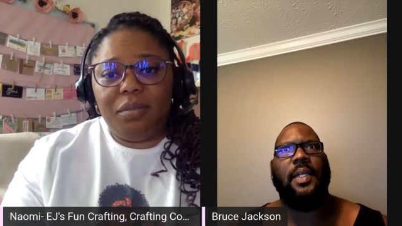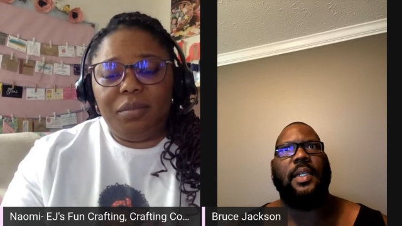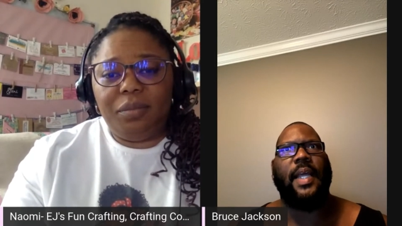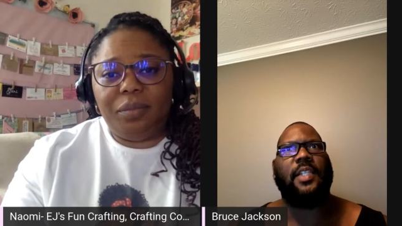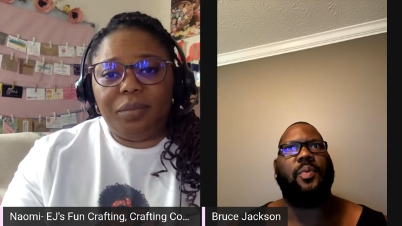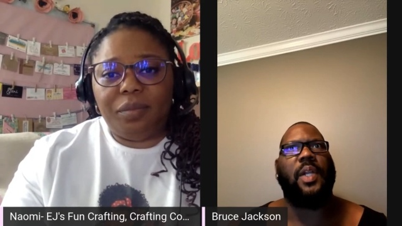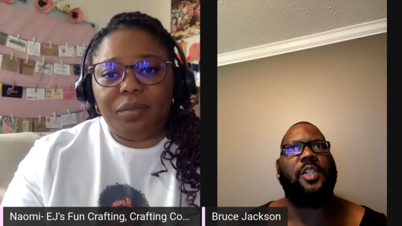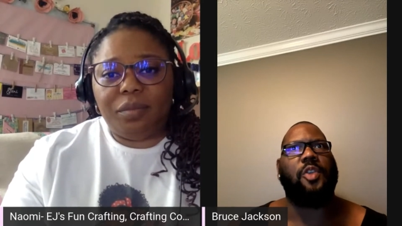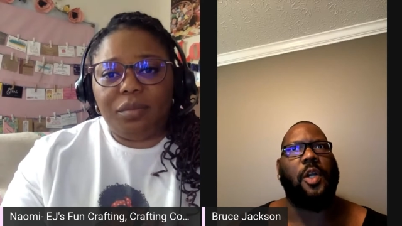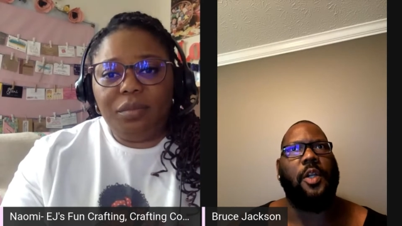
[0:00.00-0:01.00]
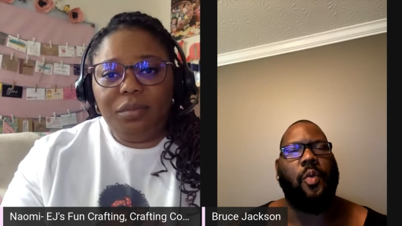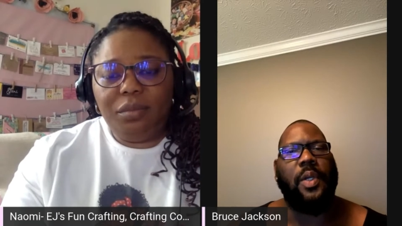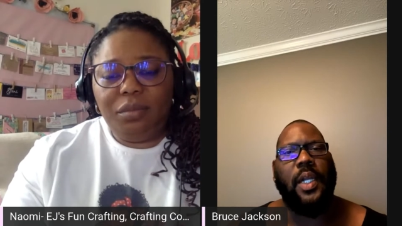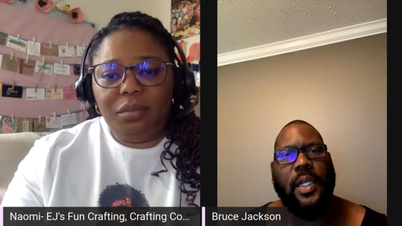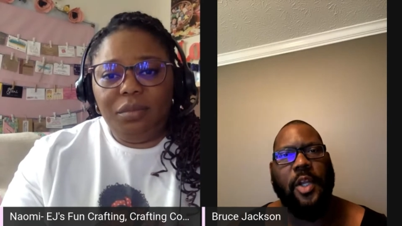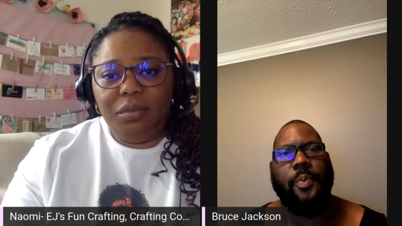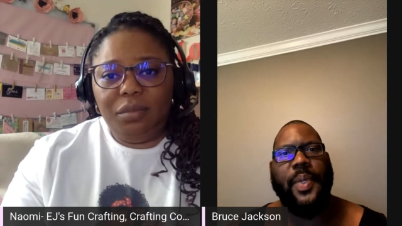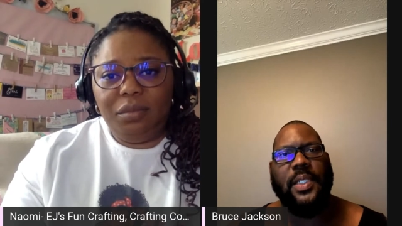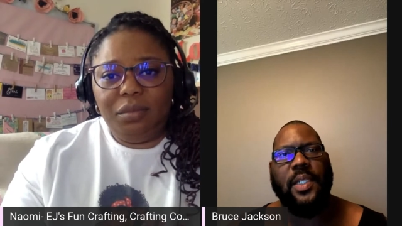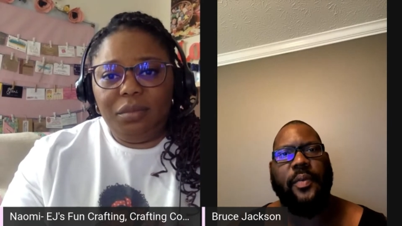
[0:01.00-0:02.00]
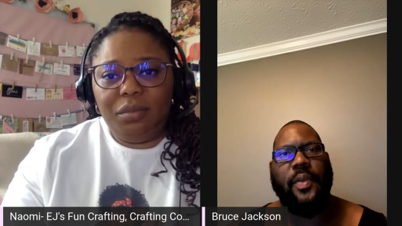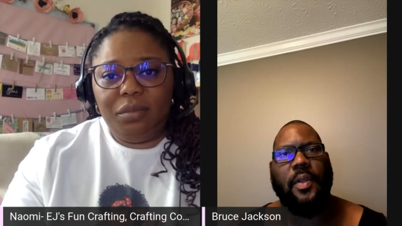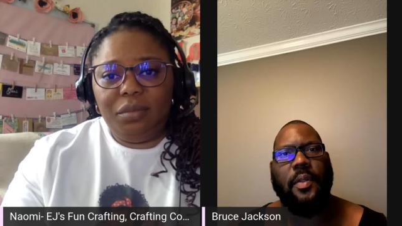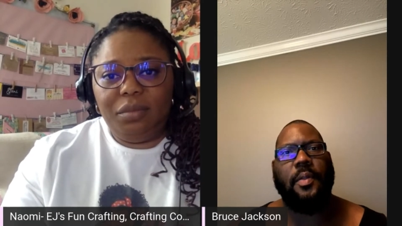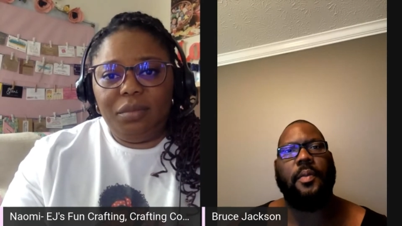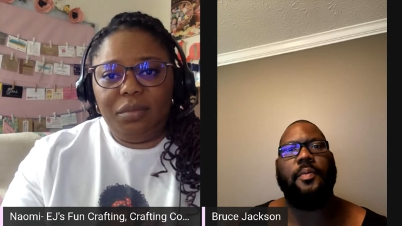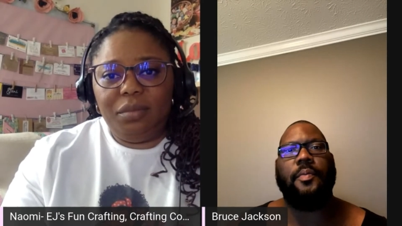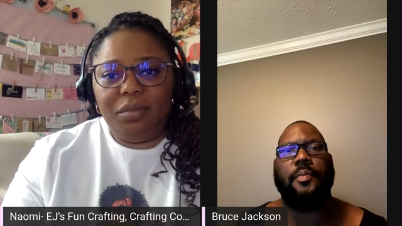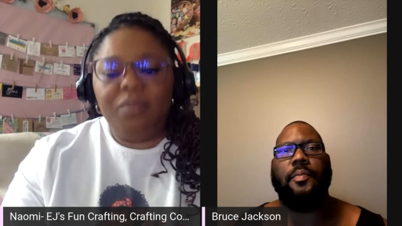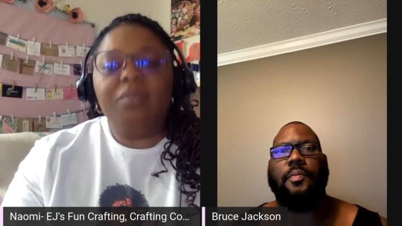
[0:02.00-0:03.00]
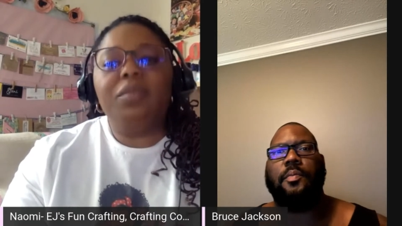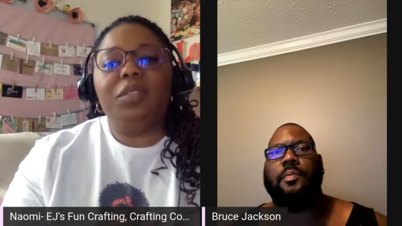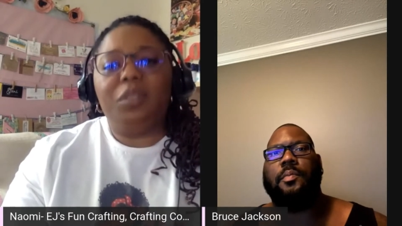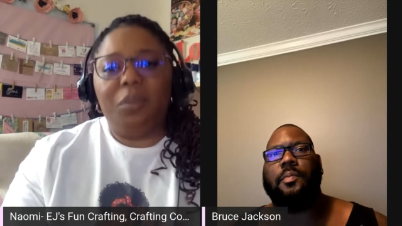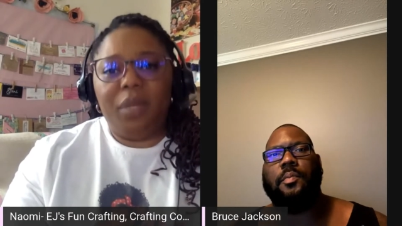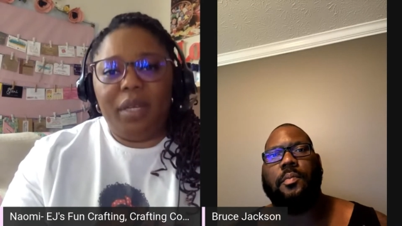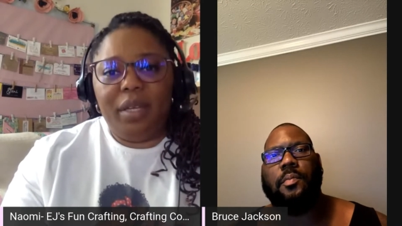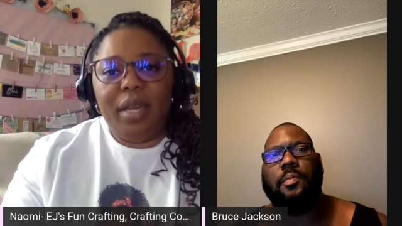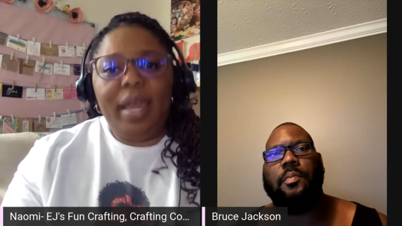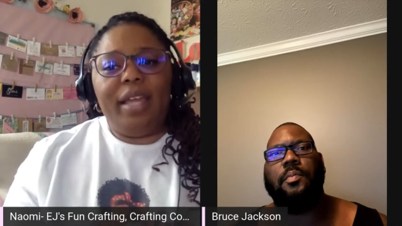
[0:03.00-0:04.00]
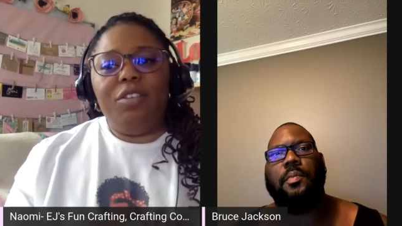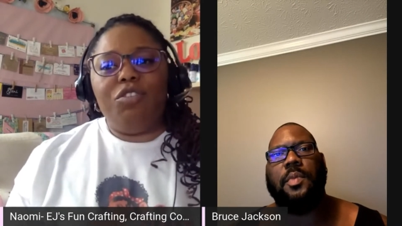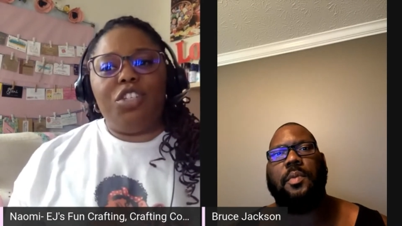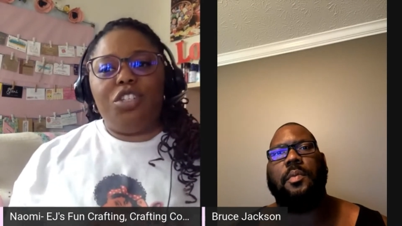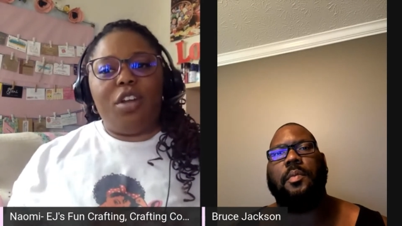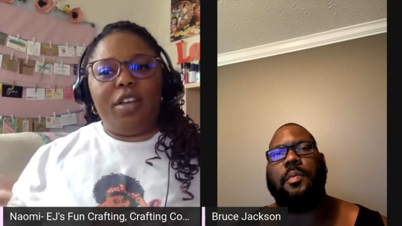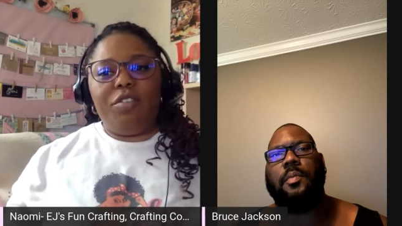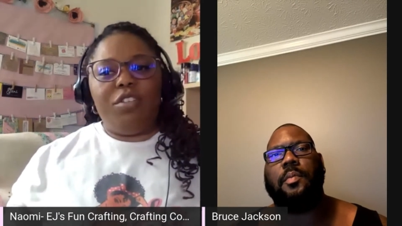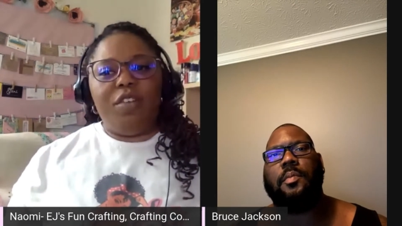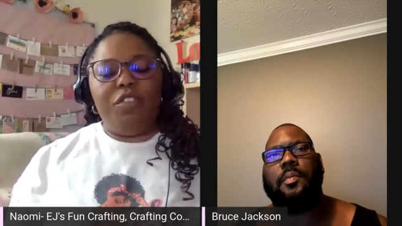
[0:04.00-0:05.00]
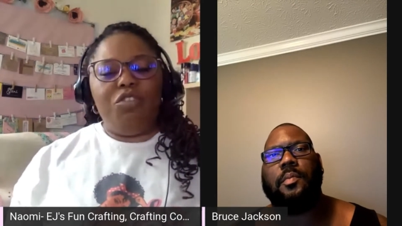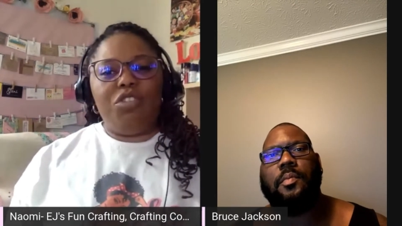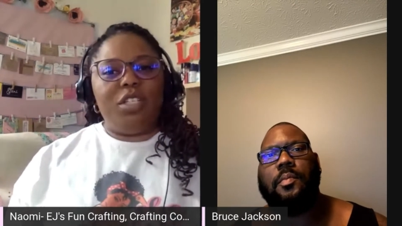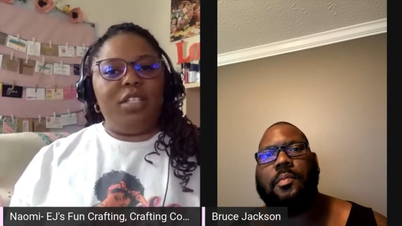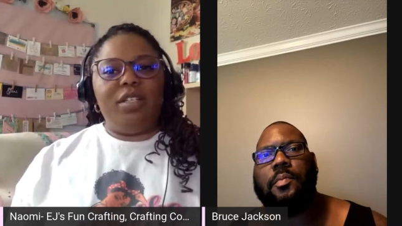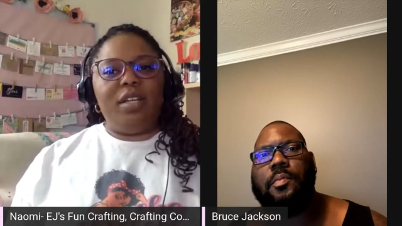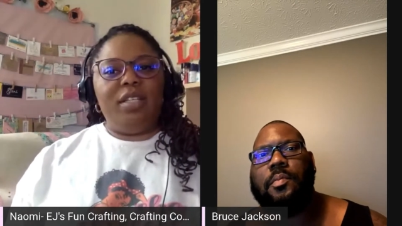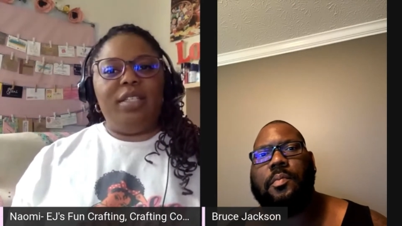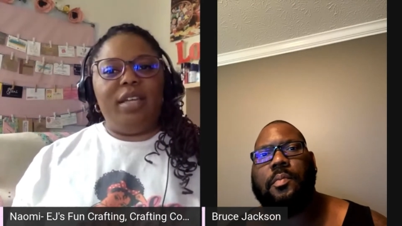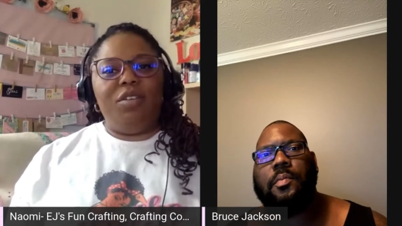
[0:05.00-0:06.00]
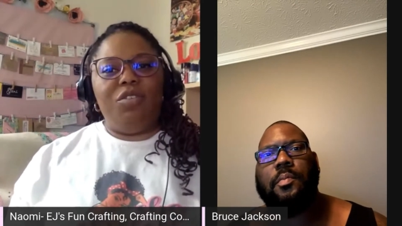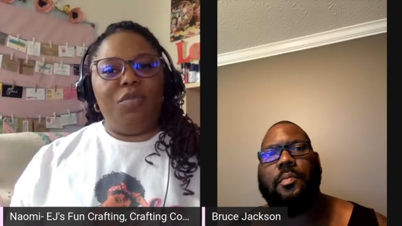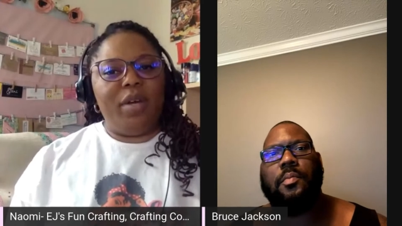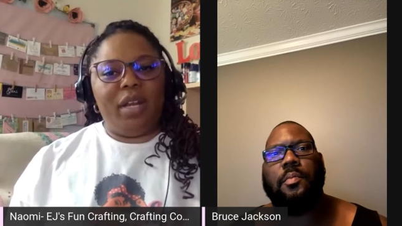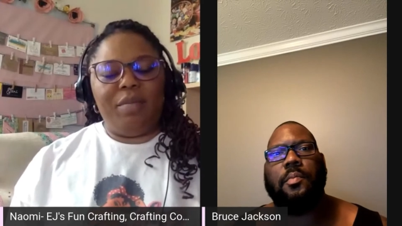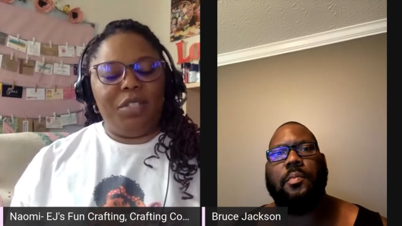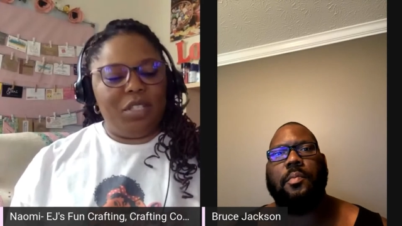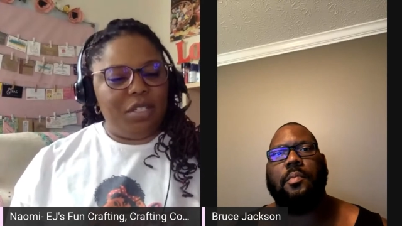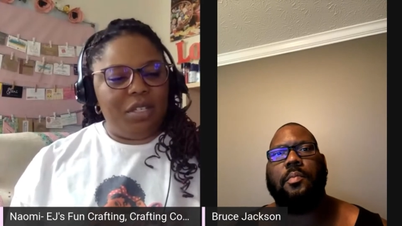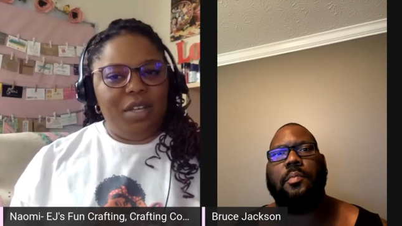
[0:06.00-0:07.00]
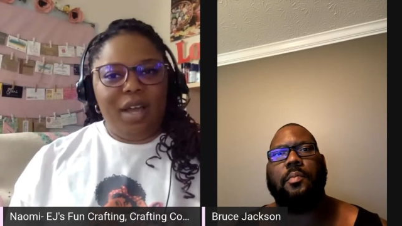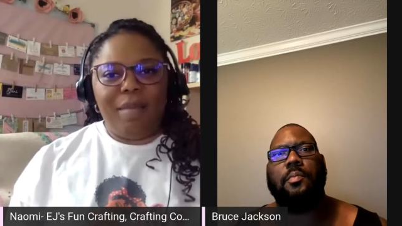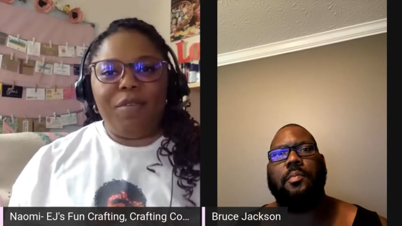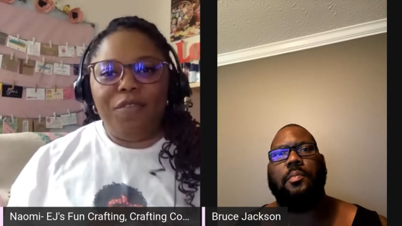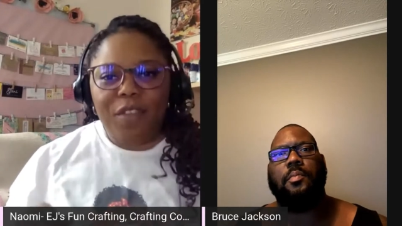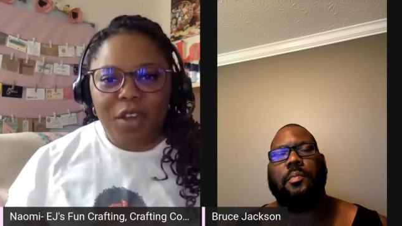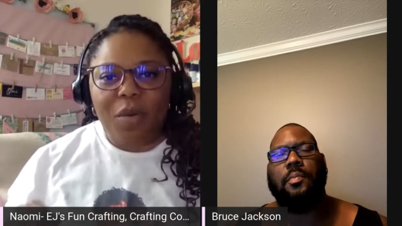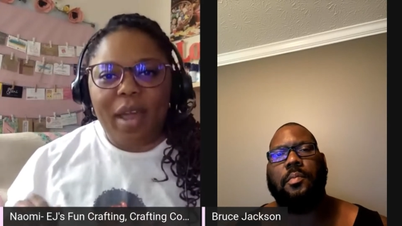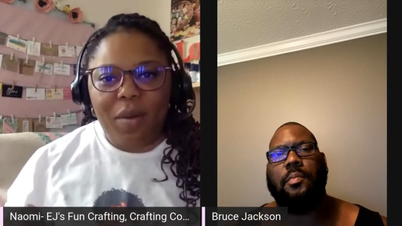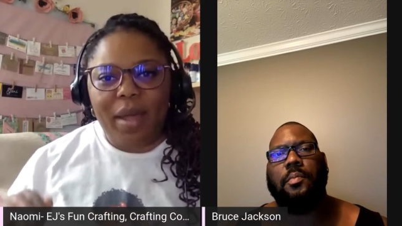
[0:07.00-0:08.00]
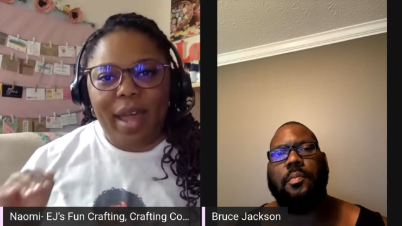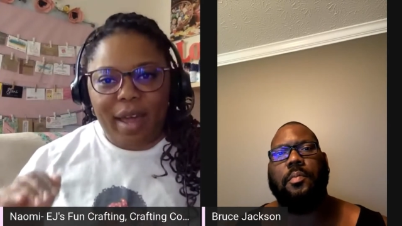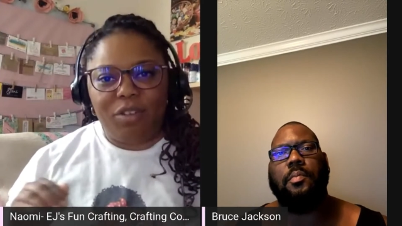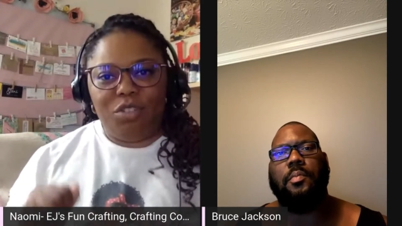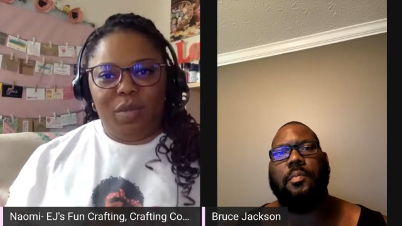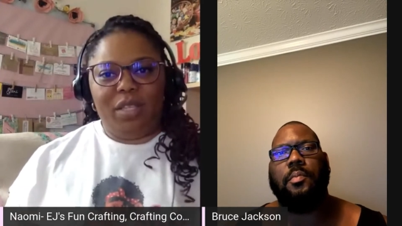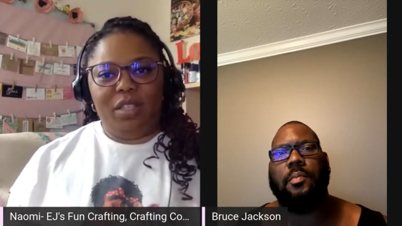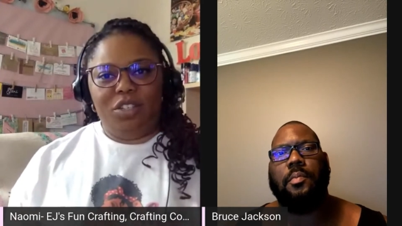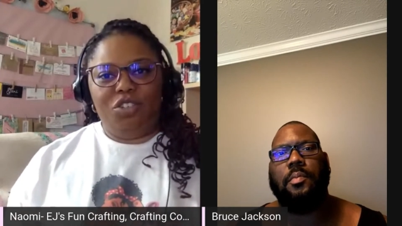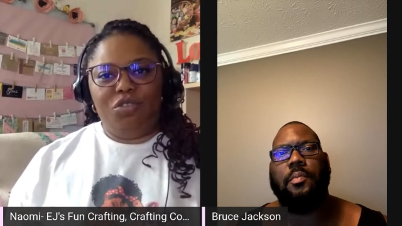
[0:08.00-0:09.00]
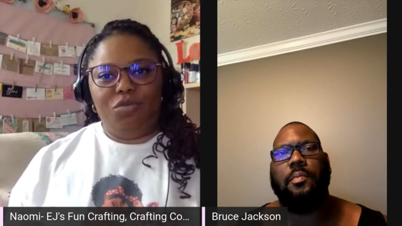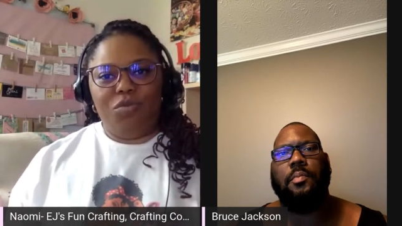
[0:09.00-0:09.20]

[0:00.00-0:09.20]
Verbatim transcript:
Speaker 1: that's when I started doing the glitter piece of it.
Speaker 2: Okay. And you just taught yourself? Did you just look and say, you know what, I'm just gonna, I'm gonna figure out how to make these shoes,